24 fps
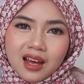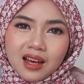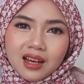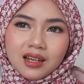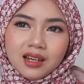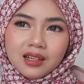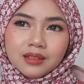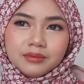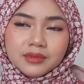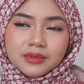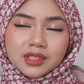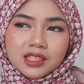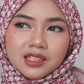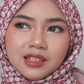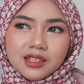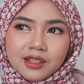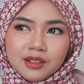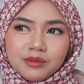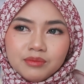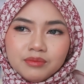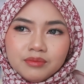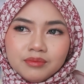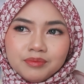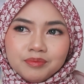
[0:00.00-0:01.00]

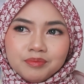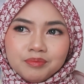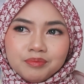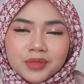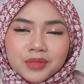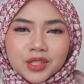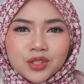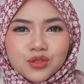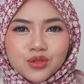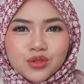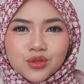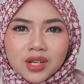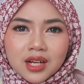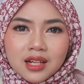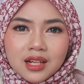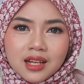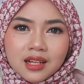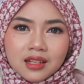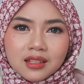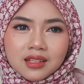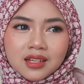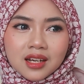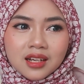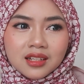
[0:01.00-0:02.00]
Macam patut juga
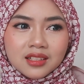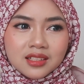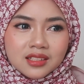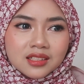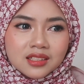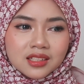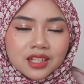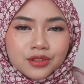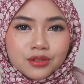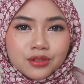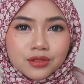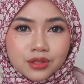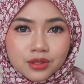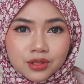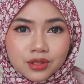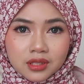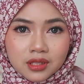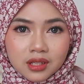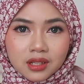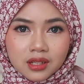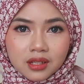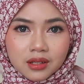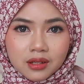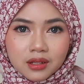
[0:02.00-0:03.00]
lah dia harga
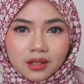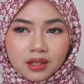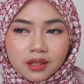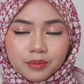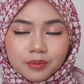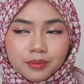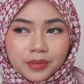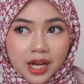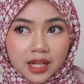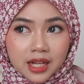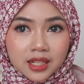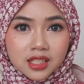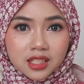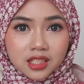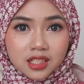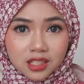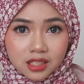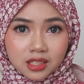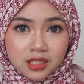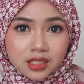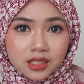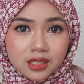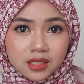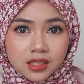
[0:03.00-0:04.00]
100 baht
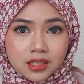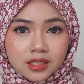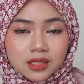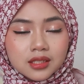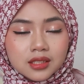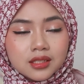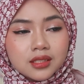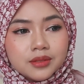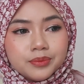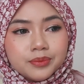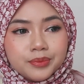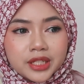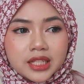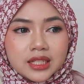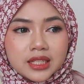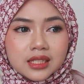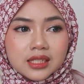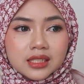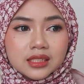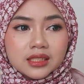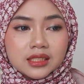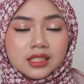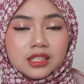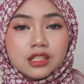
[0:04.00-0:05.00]

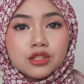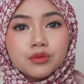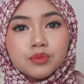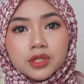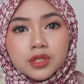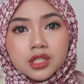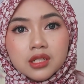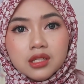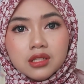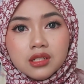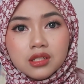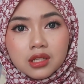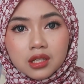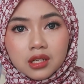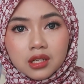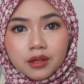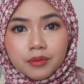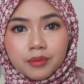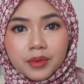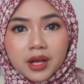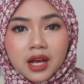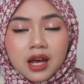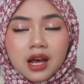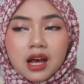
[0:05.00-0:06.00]
because it's pretty
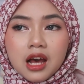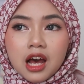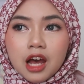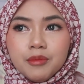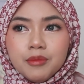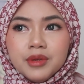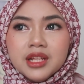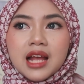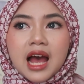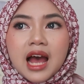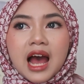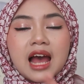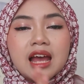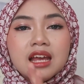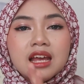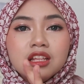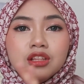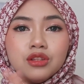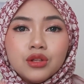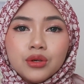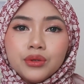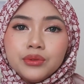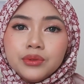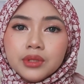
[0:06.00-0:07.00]
cheap. I mean, I
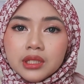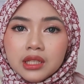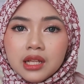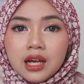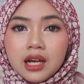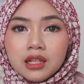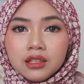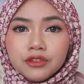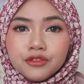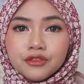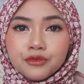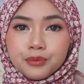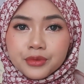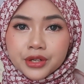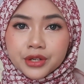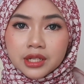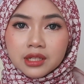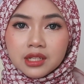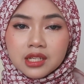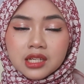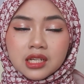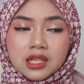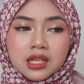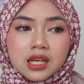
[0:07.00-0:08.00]
know a lot of
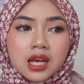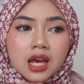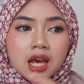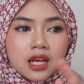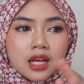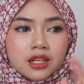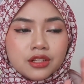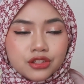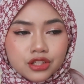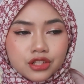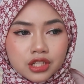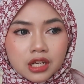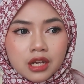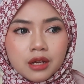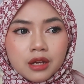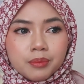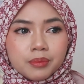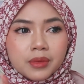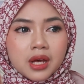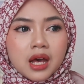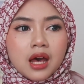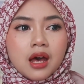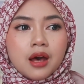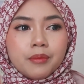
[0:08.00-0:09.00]
pretty cheap
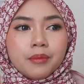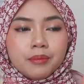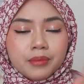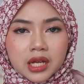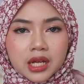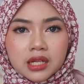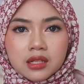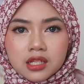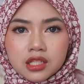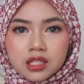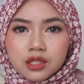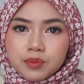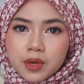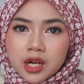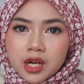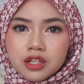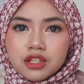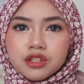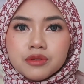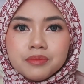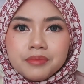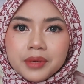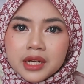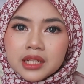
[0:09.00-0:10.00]
blending
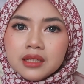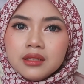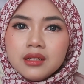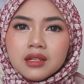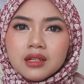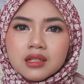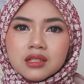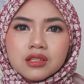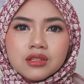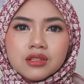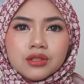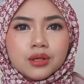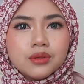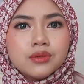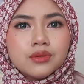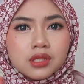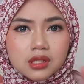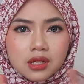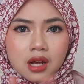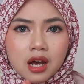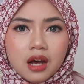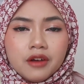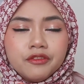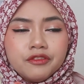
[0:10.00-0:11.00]
sponge, but they're so
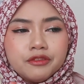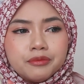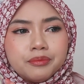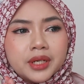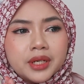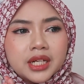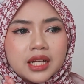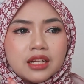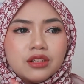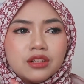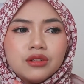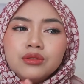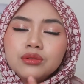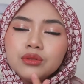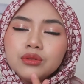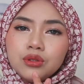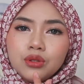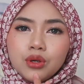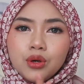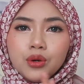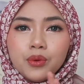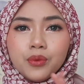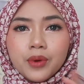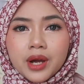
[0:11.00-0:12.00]
soft. But I
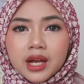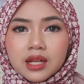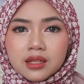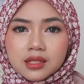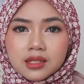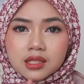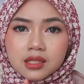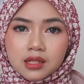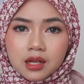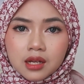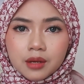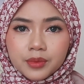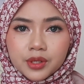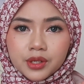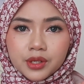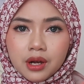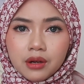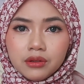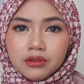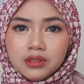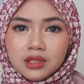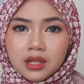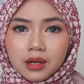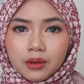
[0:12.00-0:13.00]
don't know why this time
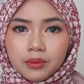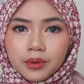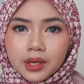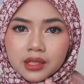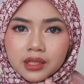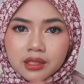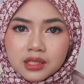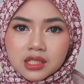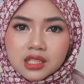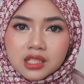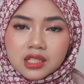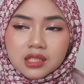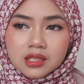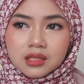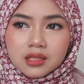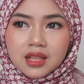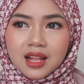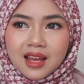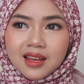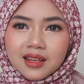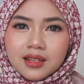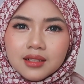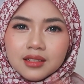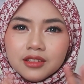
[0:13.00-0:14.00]
around that one is
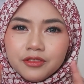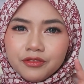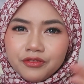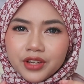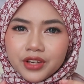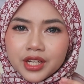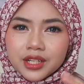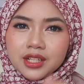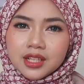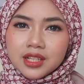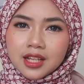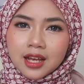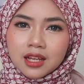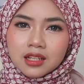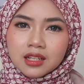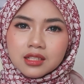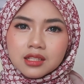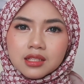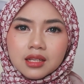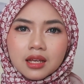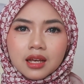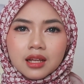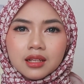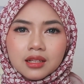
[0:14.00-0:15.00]
like very
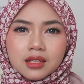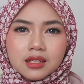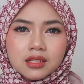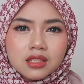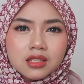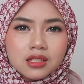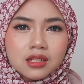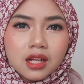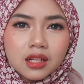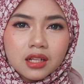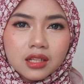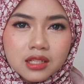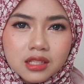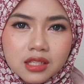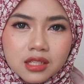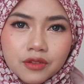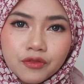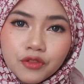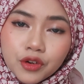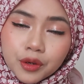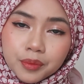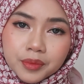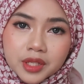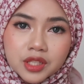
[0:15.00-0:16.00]
dense, and it's not
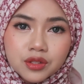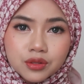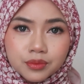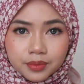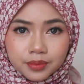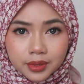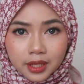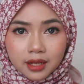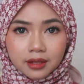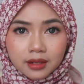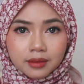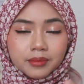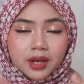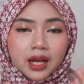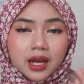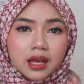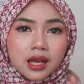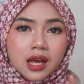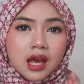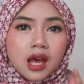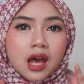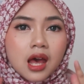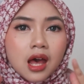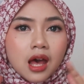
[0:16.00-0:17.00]
easy for me to blend
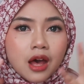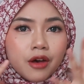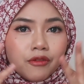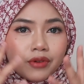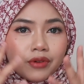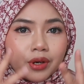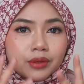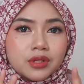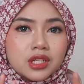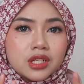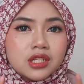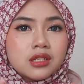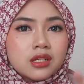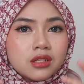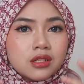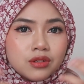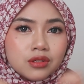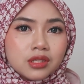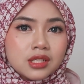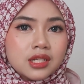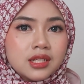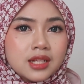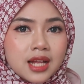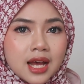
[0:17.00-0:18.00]
my foundation
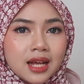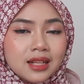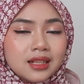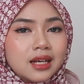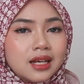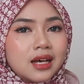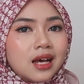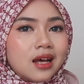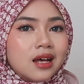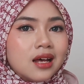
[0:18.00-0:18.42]
using that.